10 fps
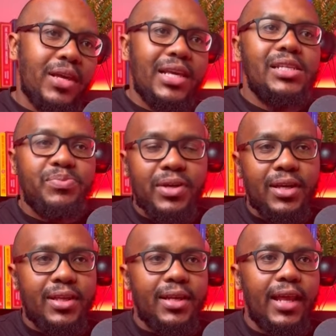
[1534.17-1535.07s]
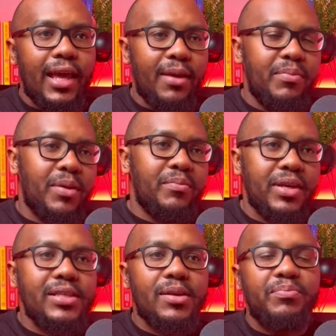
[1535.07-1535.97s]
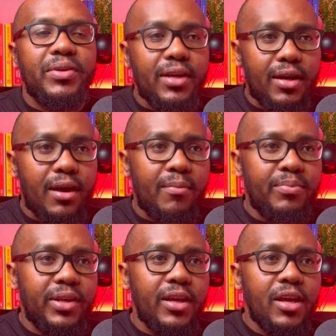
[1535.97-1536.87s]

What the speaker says: is bigger than Airbnb. It's a bigger company,